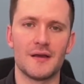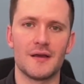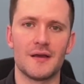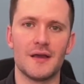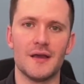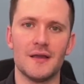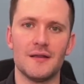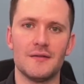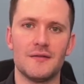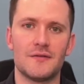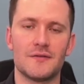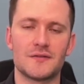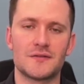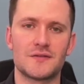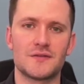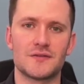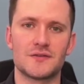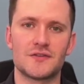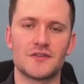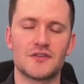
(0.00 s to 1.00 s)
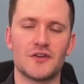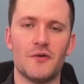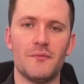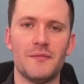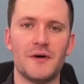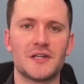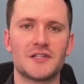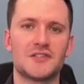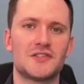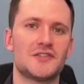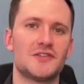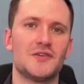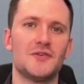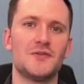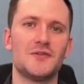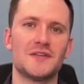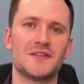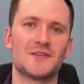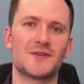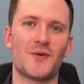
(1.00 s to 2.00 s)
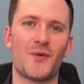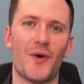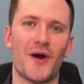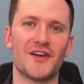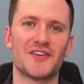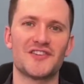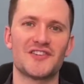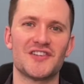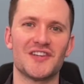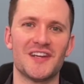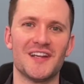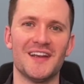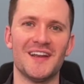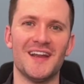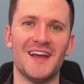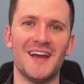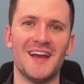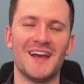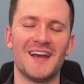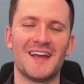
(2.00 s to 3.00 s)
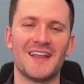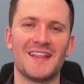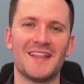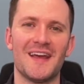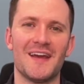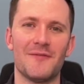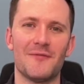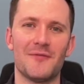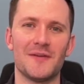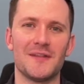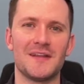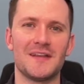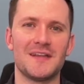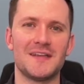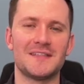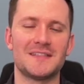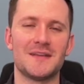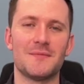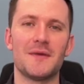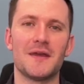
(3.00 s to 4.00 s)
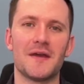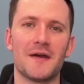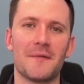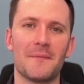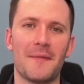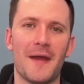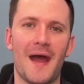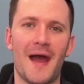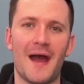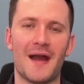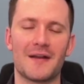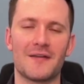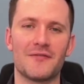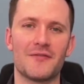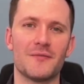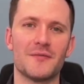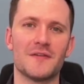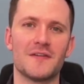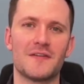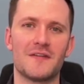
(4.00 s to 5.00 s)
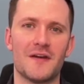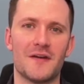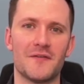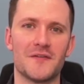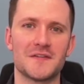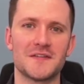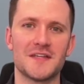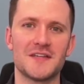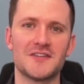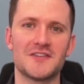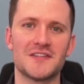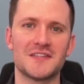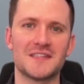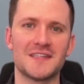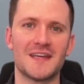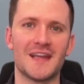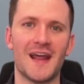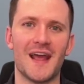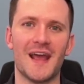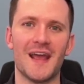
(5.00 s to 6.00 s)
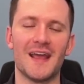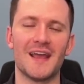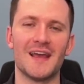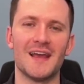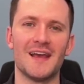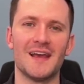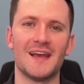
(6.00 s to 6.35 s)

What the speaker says: And there's so much to this question that really needs to be unpacked from this conversation today.